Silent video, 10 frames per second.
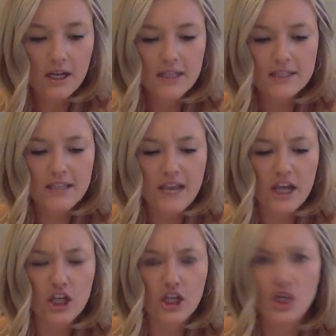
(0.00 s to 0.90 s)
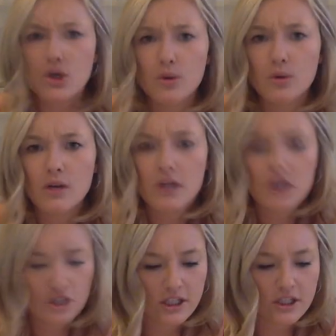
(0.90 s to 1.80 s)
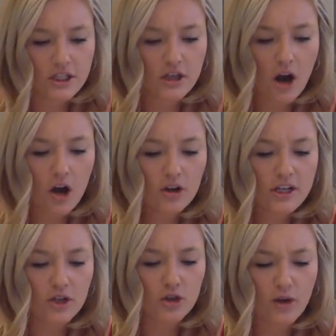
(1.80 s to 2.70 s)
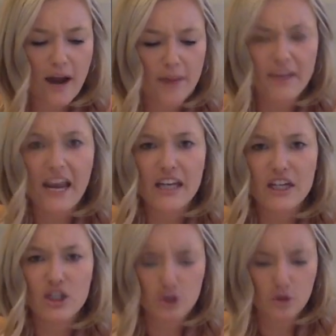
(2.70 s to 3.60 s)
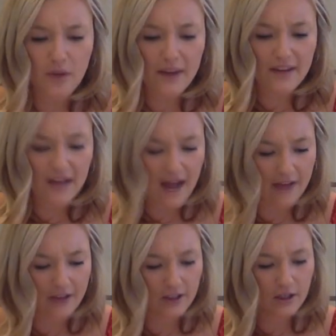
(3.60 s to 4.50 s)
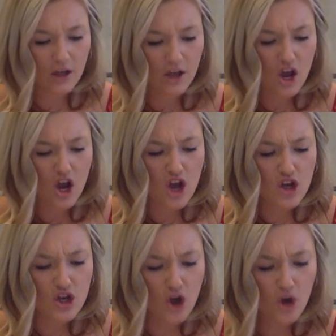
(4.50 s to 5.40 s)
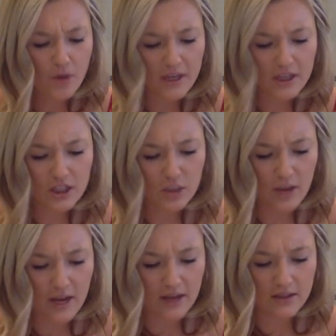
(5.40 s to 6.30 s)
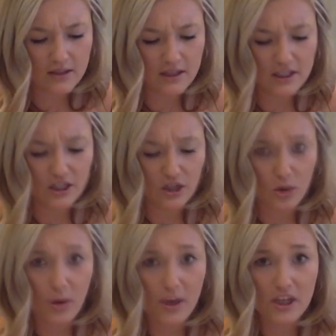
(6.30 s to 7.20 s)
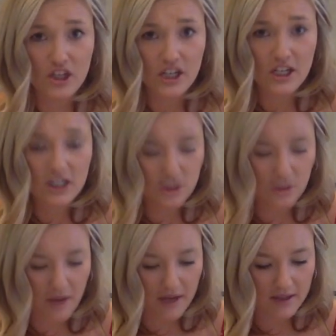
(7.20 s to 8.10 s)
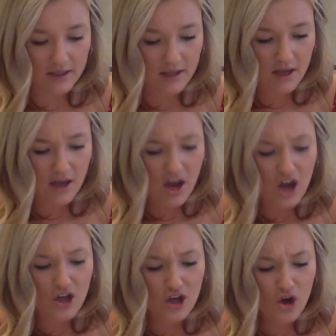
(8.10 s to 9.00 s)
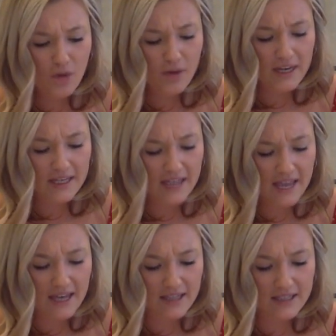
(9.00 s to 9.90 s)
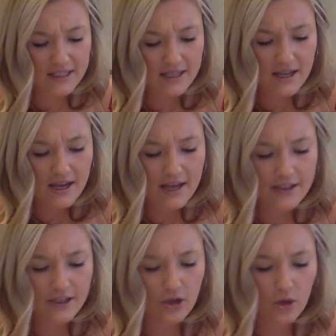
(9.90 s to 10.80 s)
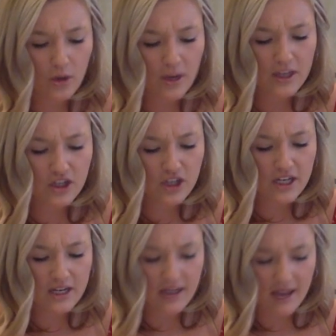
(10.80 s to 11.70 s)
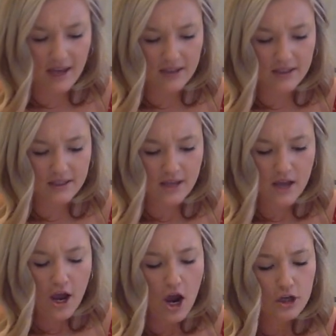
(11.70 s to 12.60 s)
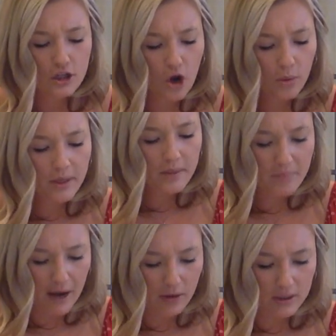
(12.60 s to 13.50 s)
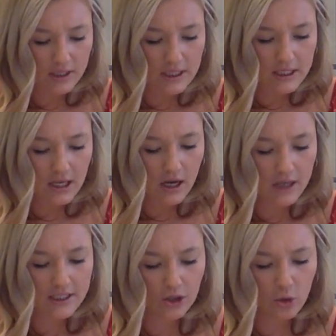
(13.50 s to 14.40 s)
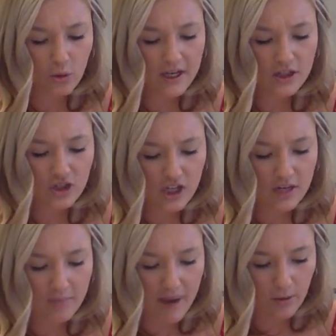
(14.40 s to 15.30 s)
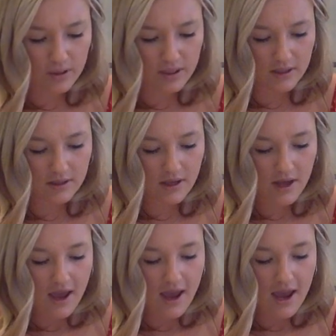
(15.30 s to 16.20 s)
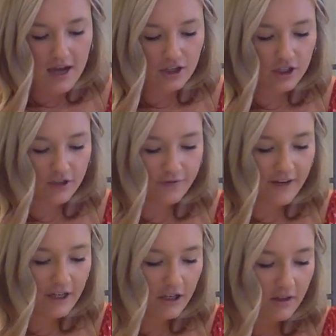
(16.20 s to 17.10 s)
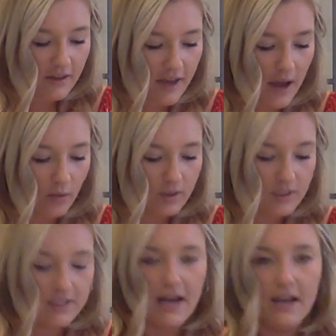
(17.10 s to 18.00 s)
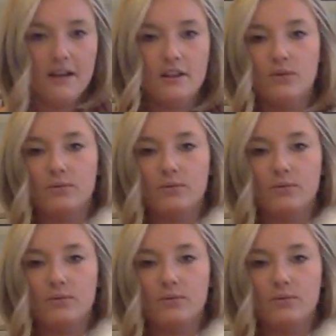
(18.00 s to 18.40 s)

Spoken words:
Say you. She snarled and grabbed Katie Sue by the collar. Nobody swings until Queen Jean swings. Nobody kicks until Queen Jean kicks. Nobody bounces until Queen Jean bounces. And she figured that would set the